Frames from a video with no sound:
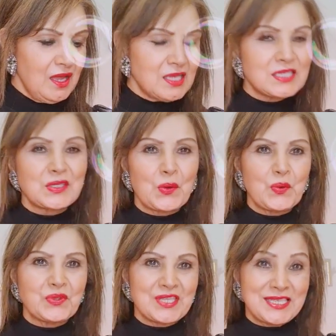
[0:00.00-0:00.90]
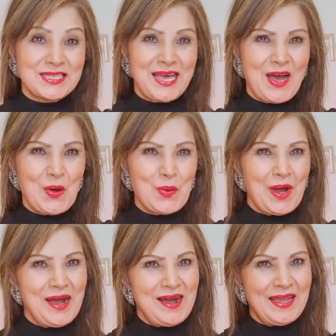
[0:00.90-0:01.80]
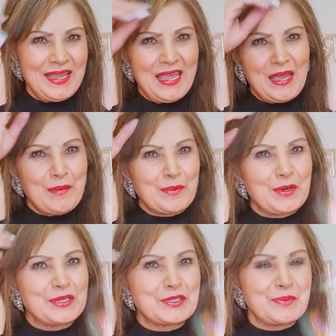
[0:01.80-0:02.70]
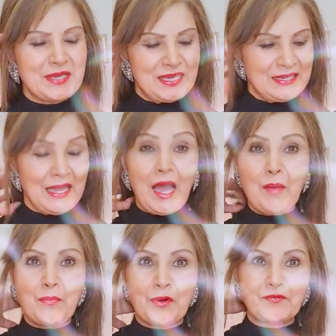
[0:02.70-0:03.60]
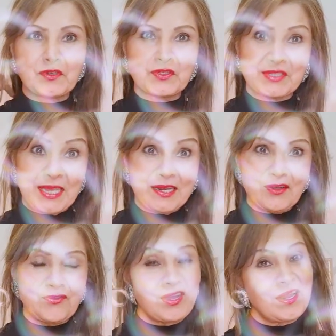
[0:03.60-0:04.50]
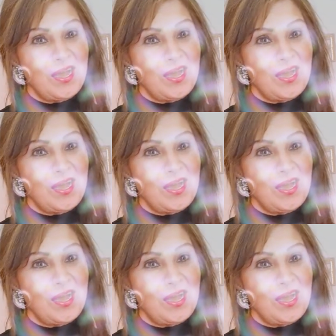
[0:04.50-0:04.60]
So this is how I am going to begin. I'm Prophetess Susanna Kurana.